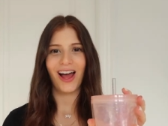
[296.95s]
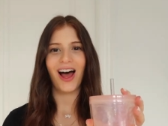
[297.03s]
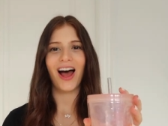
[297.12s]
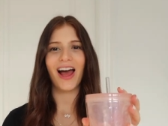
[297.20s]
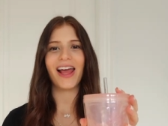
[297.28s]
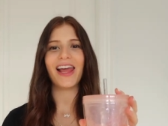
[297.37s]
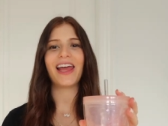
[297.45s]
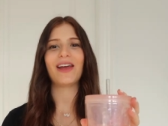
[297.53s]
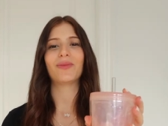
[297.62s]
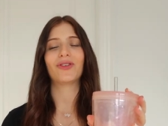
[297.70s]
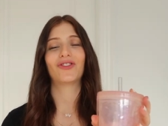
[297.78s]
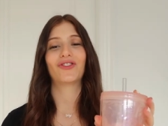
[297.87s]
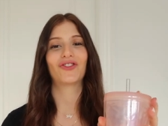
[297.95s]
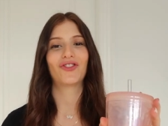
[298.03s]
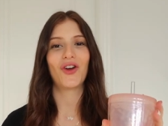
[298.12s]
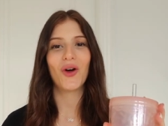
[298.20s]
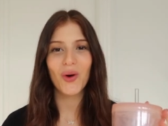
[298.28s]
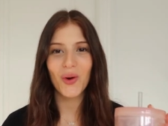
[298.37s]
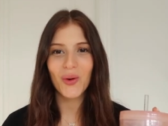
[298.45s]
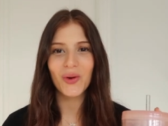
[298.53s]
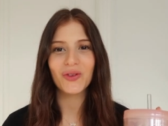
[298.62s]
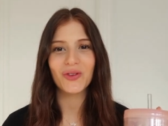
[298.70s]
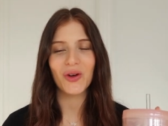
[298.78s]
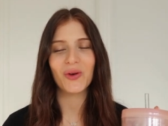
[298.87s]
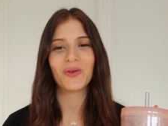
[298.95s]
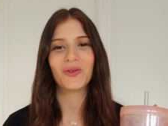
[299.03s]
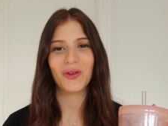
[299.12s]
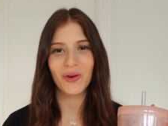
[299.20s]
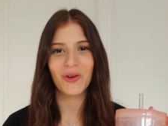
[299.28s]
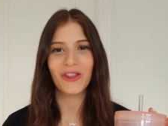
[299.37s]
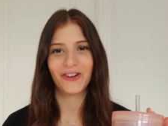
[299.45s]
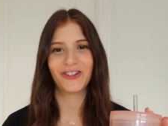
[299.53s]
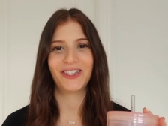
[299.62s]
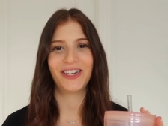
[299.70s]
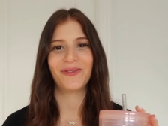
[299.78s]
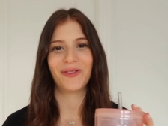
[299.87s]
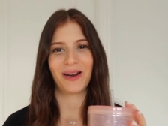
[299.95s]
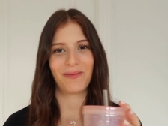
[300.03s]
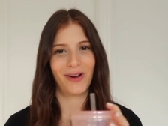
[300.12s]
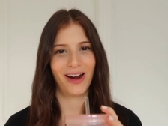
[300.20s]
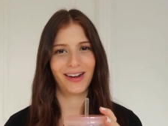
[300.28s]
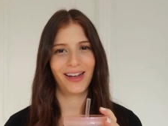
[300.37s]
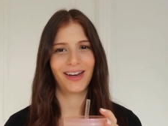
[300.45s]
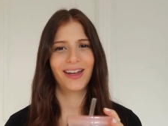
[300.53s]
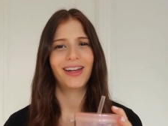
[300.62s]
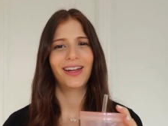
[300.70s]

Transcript: I am so thirsty when I'm pregnant.